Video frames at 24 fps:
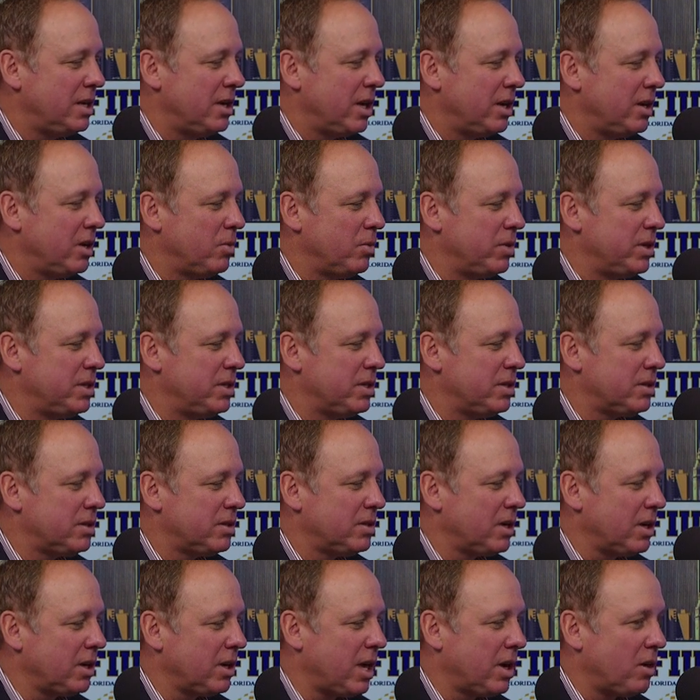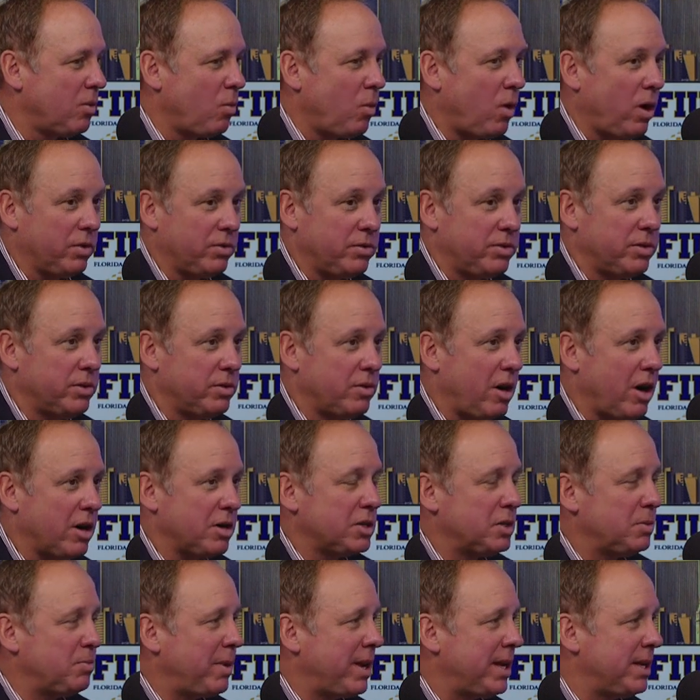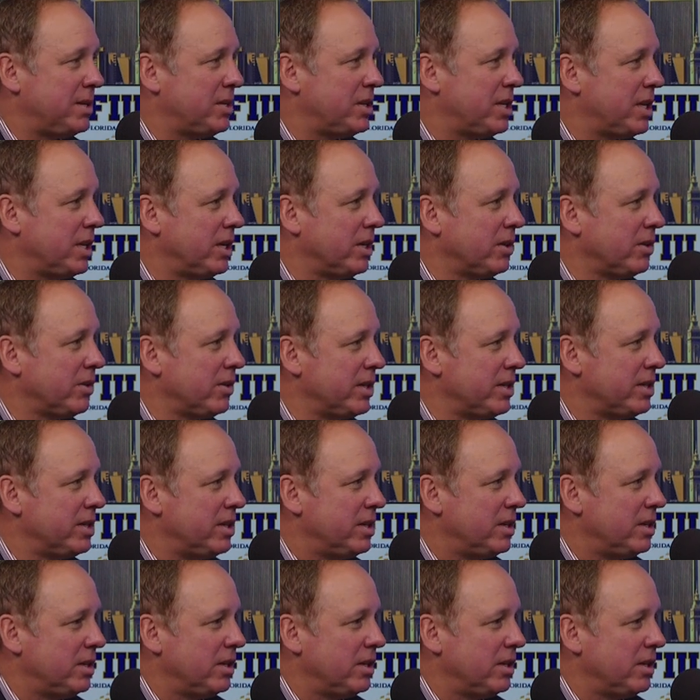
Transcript: I know we just kind of walked through our space here, and,